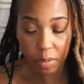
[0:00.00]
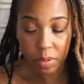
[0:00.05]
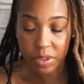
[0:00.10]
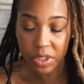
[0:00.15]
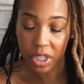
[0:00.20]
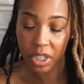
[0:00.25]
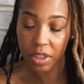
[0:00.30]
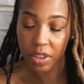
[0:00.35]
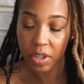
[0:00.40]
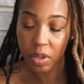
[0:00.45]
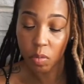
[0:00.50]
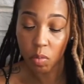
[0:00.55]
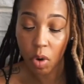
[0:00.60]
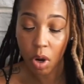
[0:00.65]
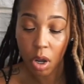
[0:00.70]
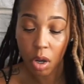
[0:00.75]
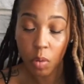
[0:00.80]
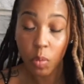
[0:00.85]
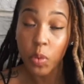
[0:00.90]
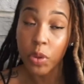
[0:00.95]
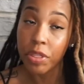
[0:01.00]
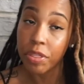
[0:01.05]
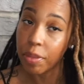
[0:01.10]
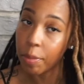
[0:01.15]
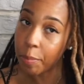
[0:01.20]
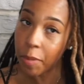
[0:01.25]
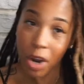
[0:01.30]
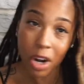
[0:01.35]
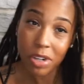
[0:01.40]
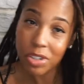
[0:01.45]
was anything wrong with the
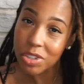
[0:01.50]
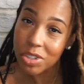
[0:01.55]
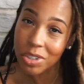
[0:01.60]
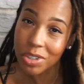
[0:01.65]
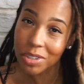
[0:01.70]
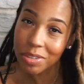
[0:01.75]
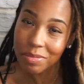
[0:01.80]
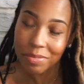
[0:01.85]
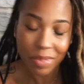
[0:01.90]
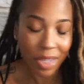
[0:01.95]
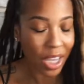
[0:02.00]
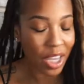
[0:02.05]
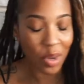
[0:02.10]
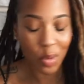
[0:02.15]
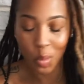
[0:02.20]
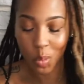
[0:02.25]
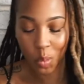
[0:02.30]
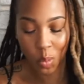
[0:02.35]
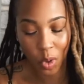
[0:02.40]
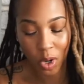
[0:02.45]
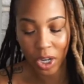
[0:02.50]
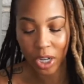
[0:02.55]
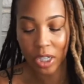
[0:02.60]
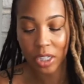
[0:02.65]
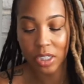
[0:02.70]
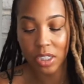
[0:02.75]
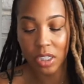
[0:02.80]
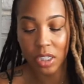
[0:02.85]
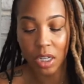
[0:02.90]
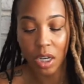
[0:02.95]
parcel, it
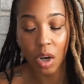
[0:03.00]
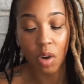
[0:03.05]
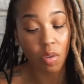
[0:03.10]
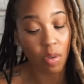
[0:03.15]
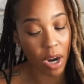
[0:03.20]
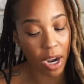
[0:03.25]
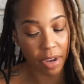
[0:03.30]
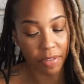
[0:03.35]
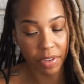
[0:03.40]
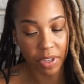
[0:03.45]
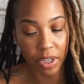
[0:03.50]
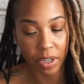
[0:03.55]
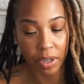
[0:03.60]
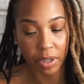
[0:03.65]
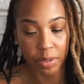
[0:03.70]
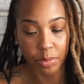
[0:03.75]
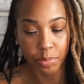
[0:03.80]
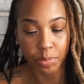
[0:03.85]
wouldn't arrive here.